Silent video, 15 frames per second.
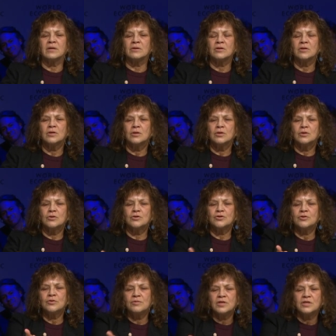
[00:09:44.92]
in
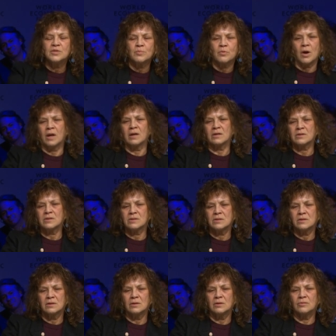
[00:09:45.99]
to these
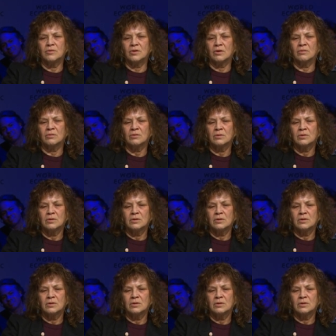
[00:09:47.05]
products, you know?